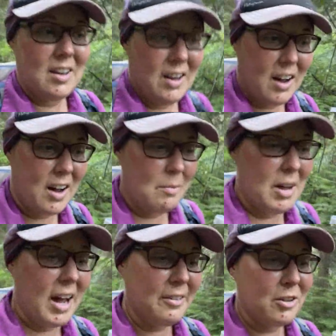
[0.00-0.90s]

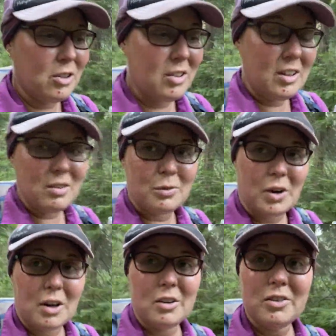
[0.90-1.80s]
After seeing the
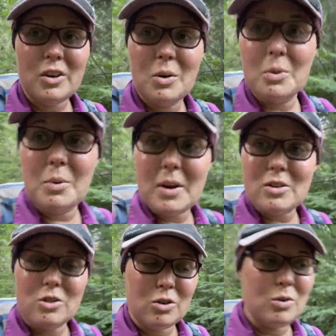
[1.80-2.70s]
falls, we went
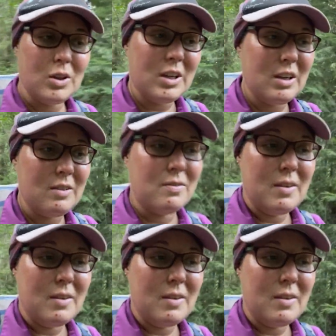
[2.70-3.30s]
to the